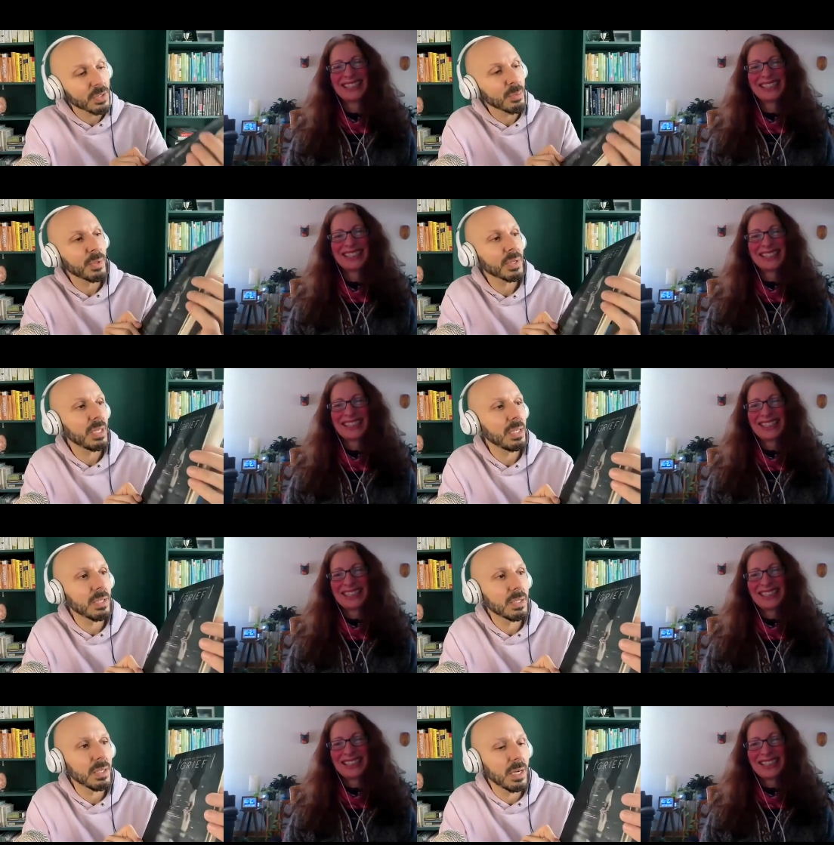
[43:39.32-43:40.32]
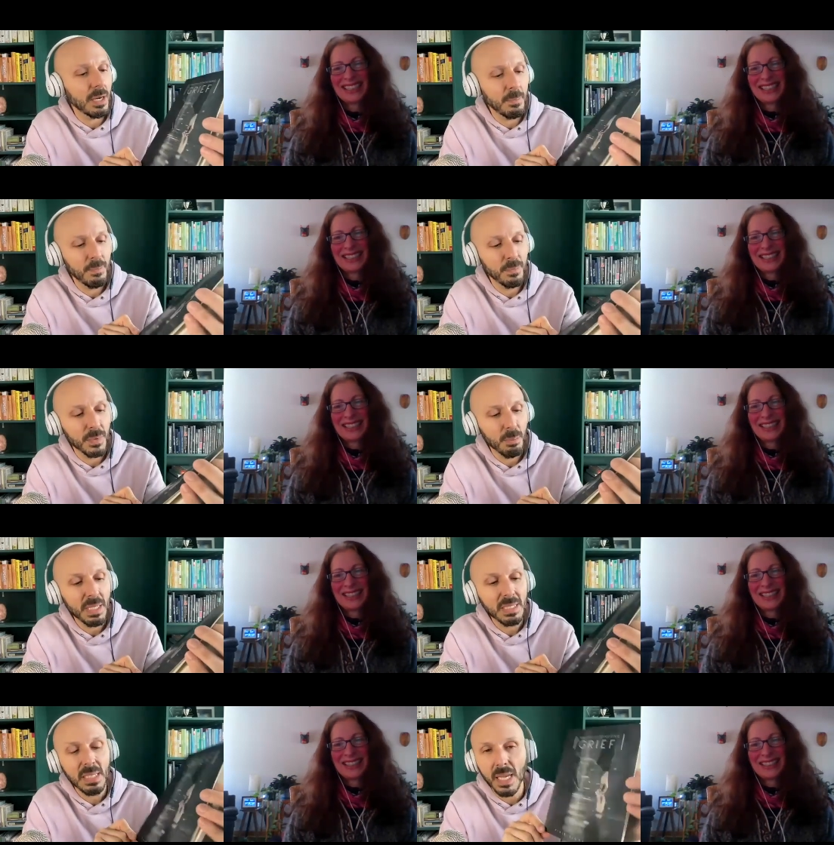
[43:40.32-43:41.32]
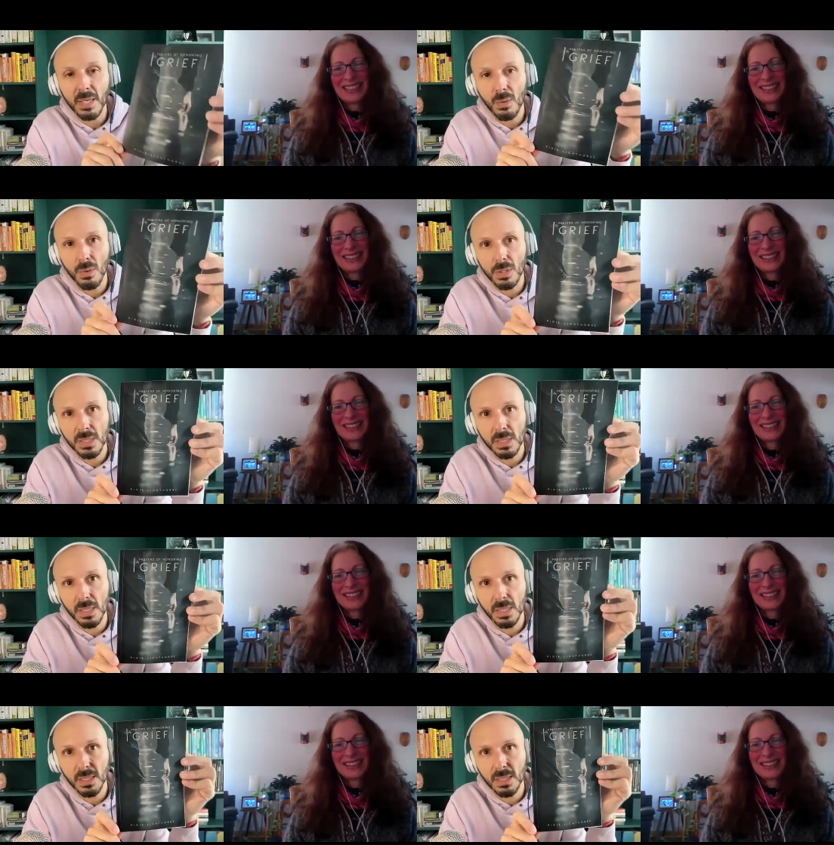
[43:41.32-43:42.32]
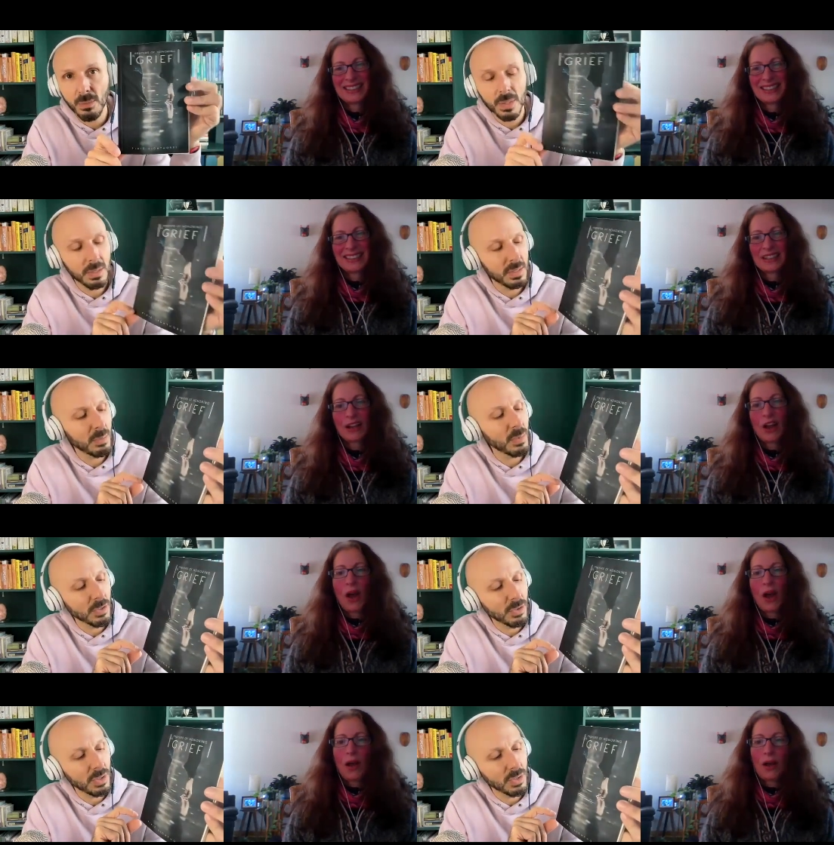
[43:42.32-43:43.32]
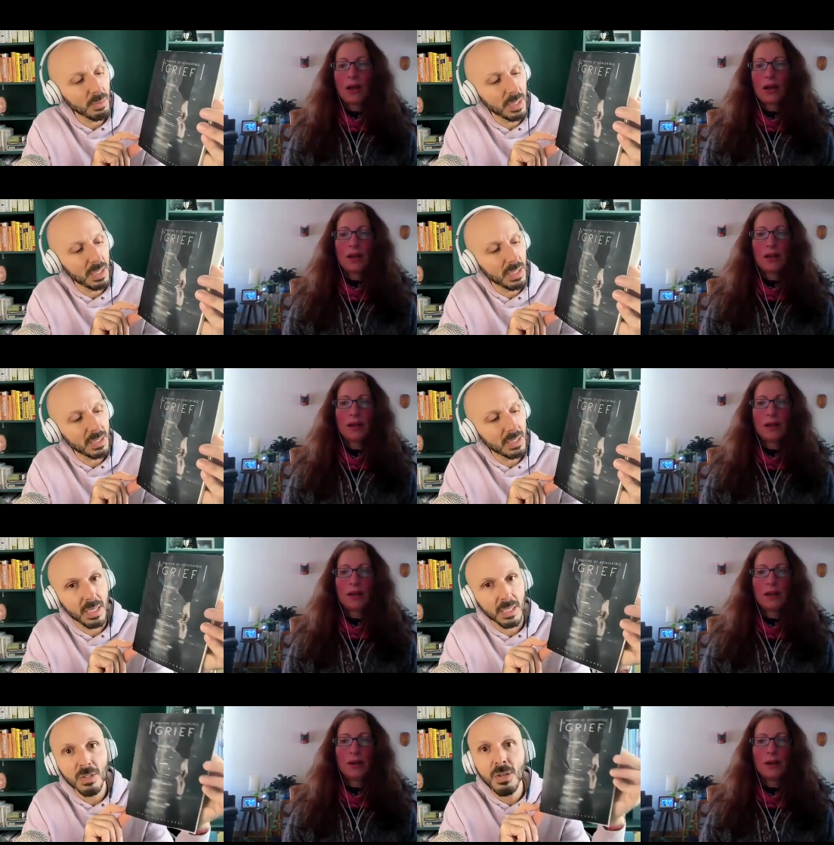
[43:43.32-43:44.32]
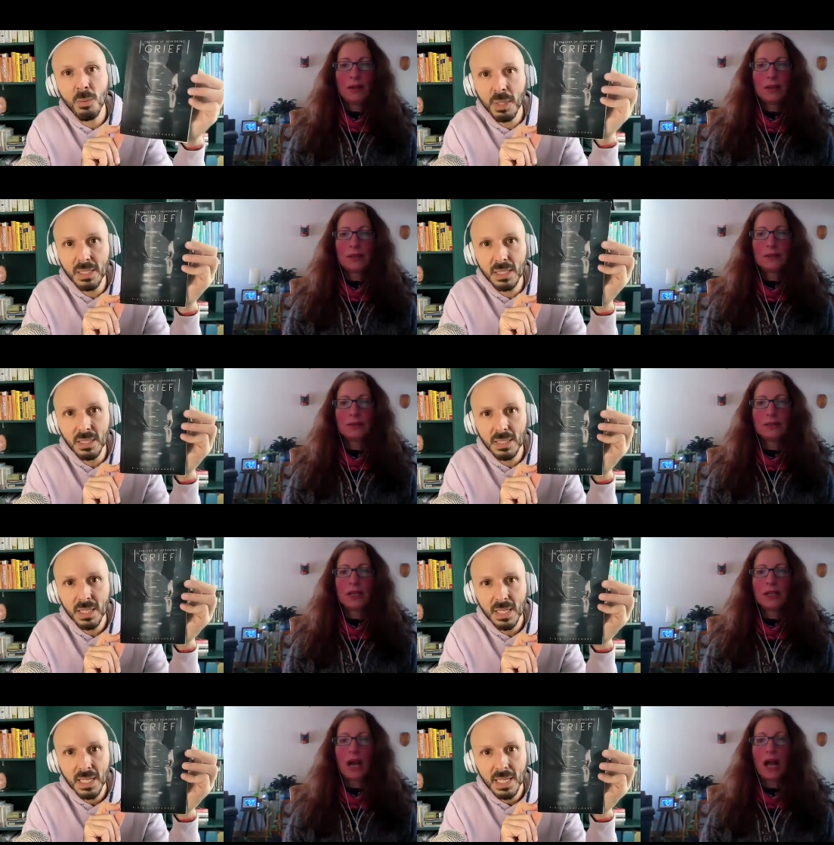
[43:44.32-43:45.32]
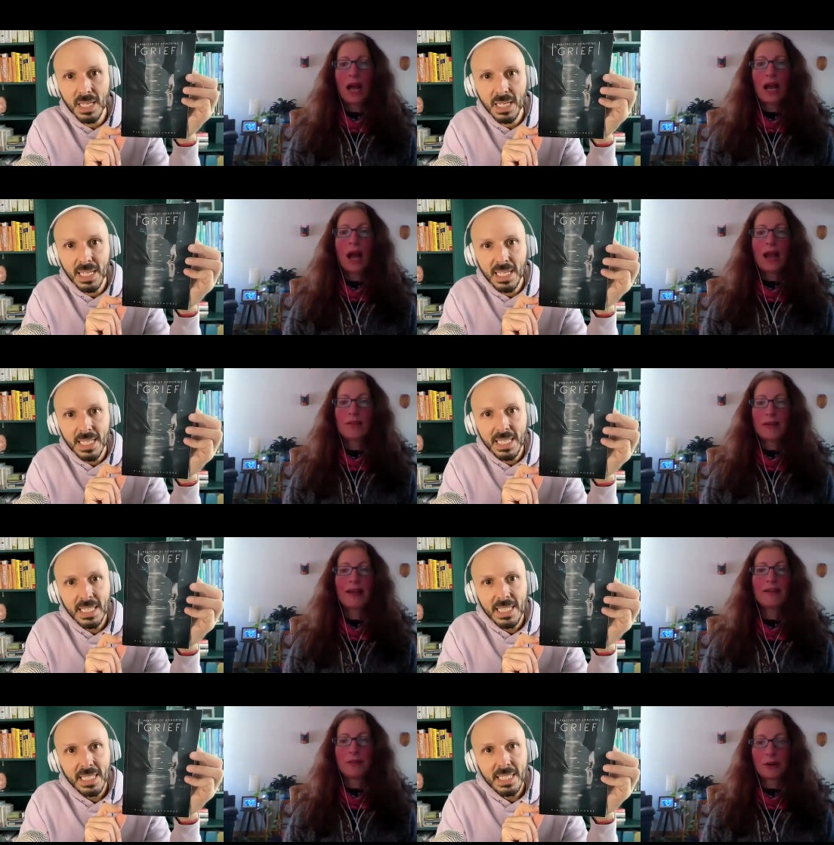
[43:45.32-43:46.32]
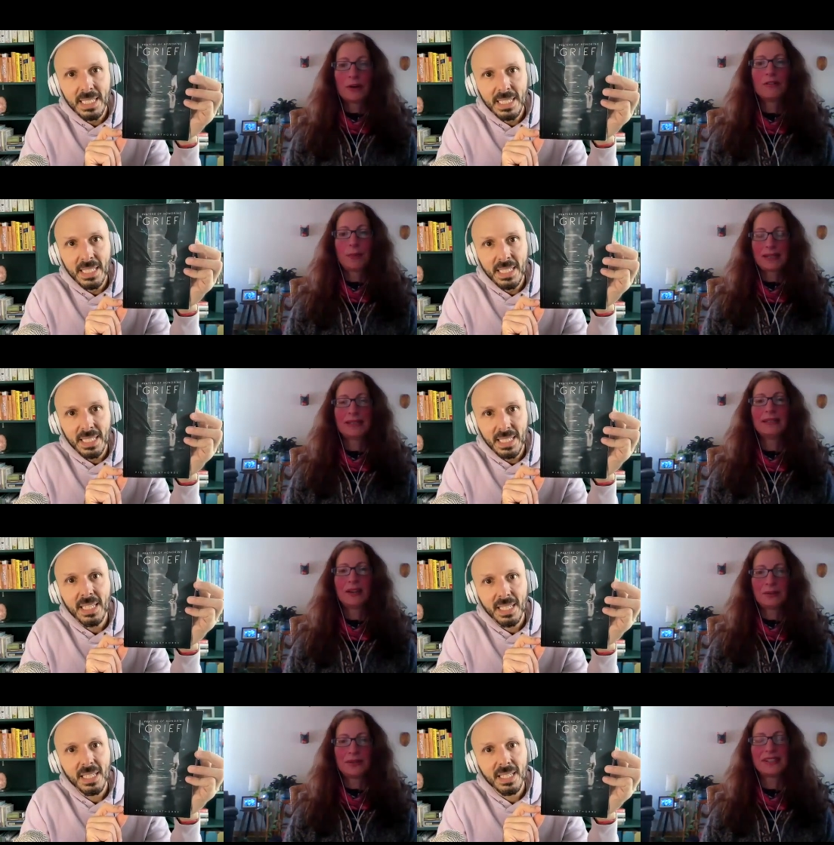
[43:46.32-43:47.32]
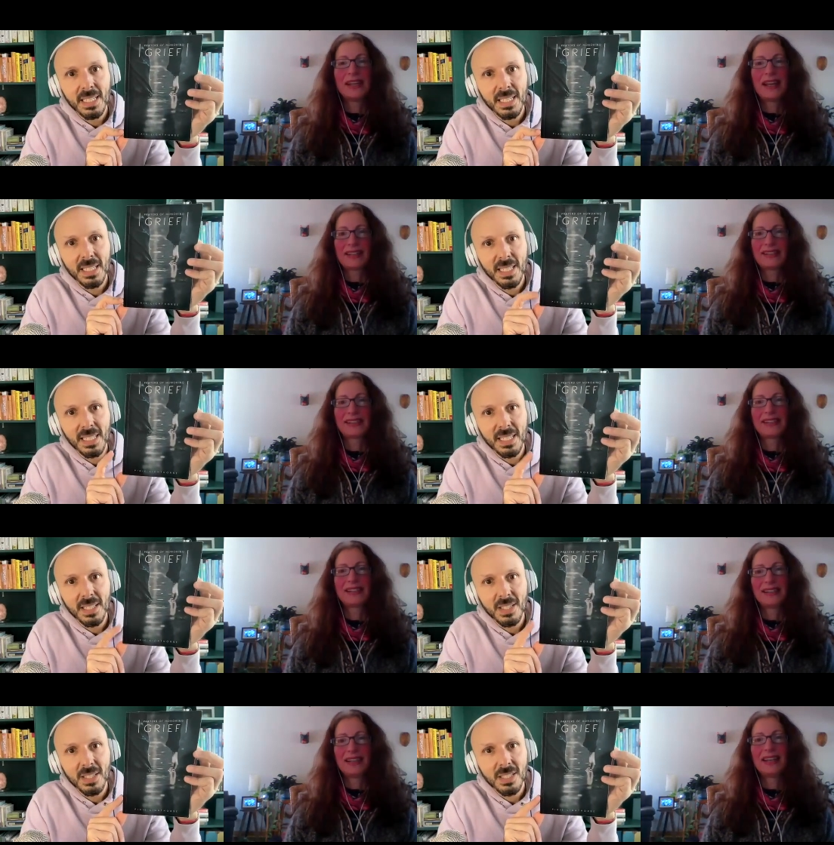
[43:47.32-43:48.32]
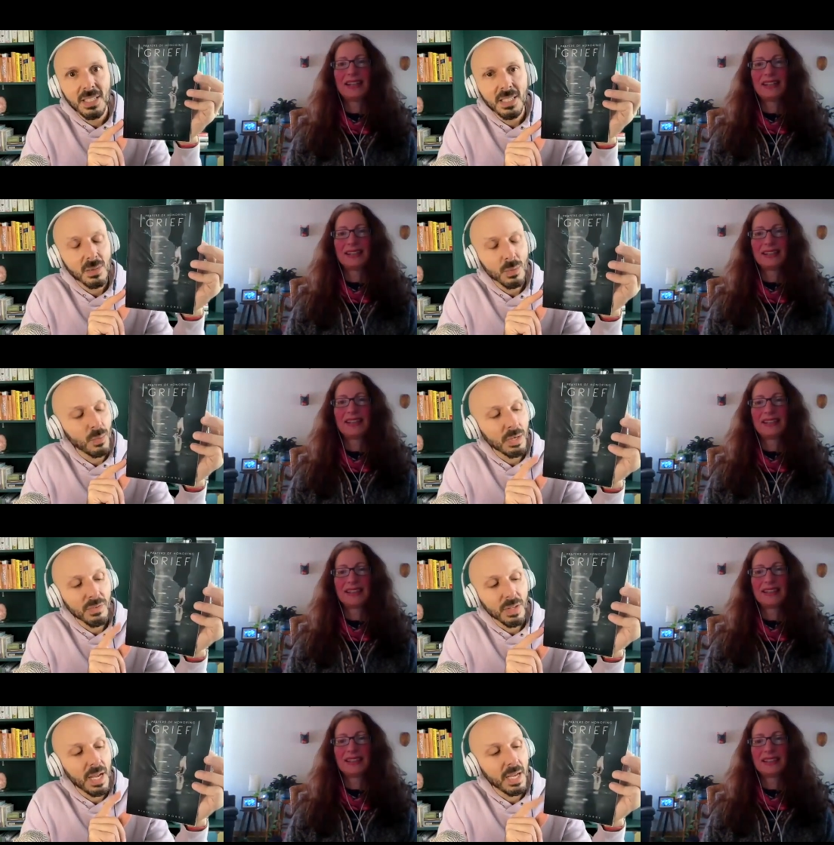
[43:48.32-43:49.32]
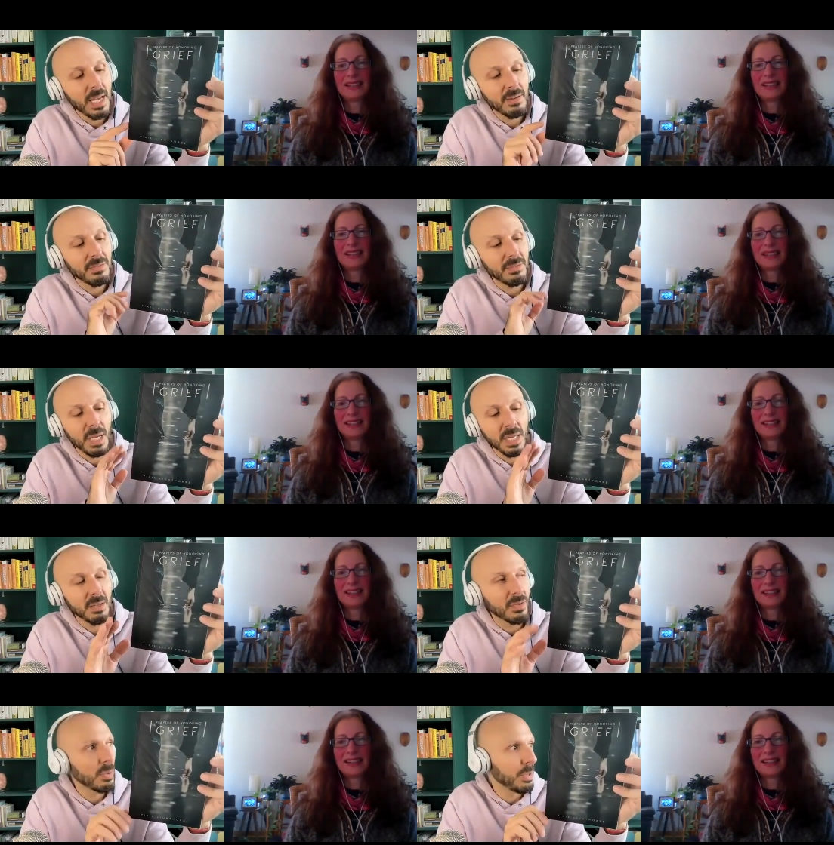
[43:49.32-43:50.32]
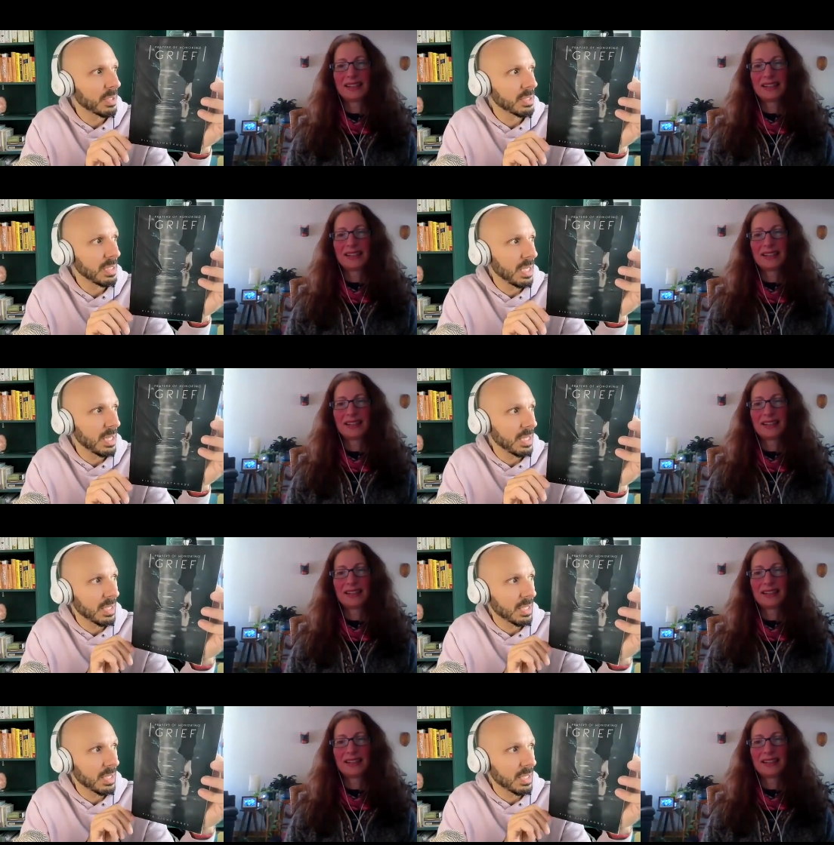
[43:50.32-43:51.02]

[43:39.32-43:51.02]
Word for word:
Speaker 1: a book here. Um, Pixie Lighthorse is someone someone introduced me to this. Uh, do you know Pixie? Oh,
Speaker 2: I, I have heard of Pixie Lighthorse. Yes, she's
Speaker 1: wonderful. I have many of her books, and I think